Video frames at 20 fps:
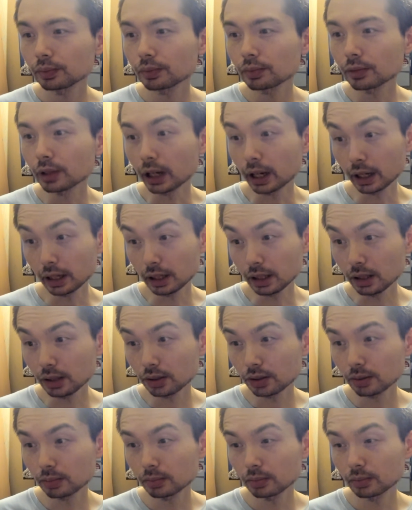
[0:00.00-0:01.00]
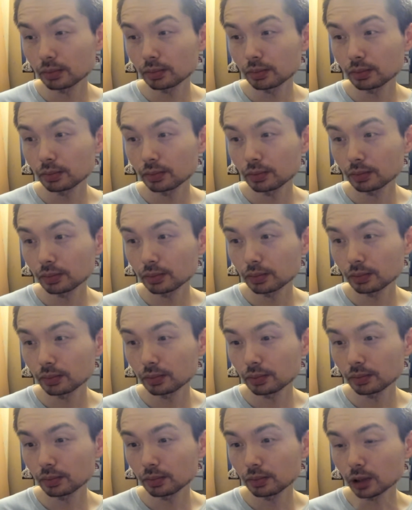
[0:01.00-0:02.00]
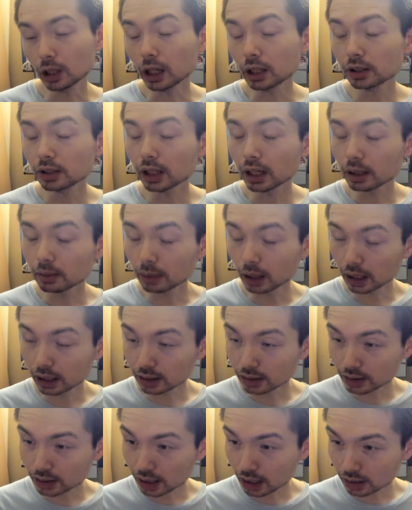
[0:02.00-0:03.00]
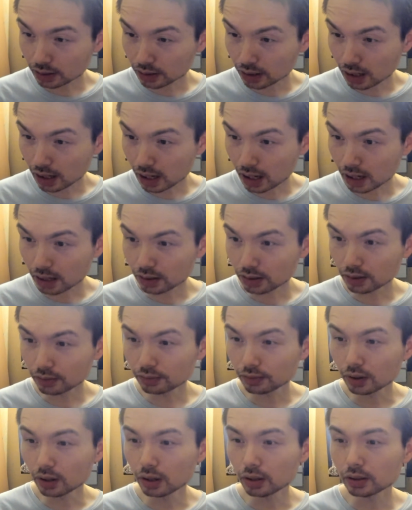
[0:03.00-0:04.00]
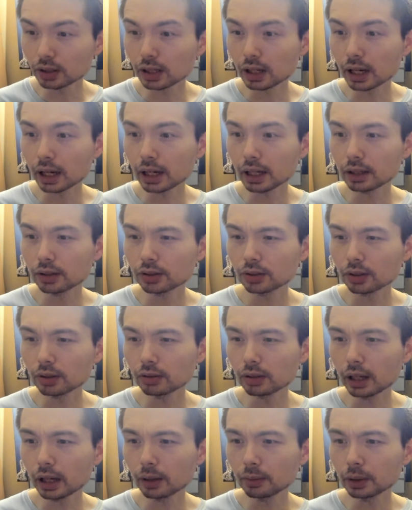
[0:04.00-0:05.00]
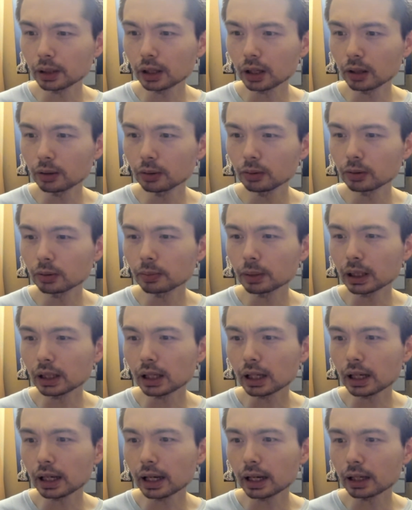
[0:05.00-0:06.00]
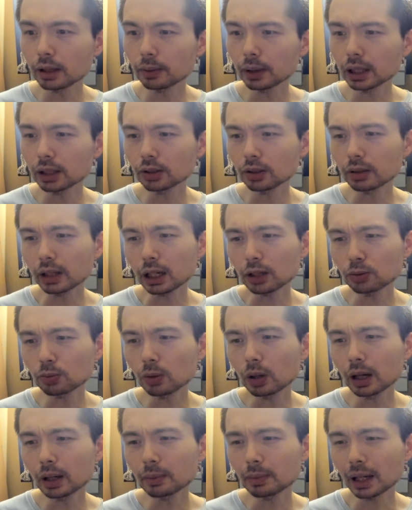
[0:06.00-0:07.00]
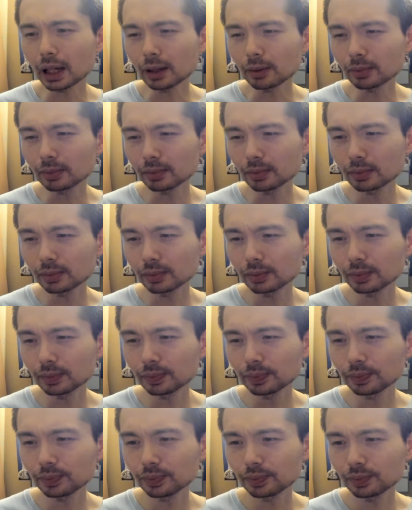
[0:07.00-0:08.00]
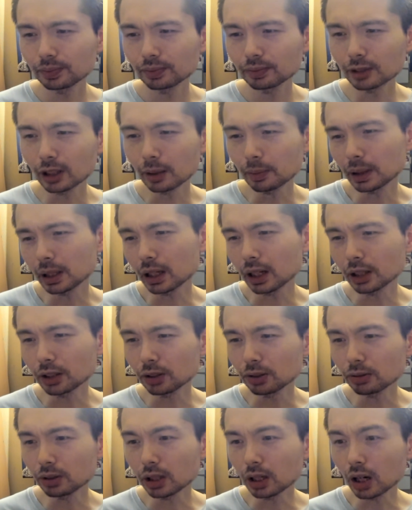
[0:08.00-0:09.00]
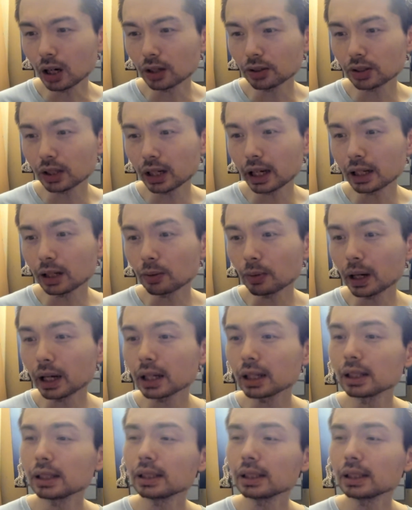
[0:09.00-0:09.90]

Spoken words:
That is 98 minus 60 is 38. So there we go. It would have been E anyway. So that's what I mean. I knew the answer anyway.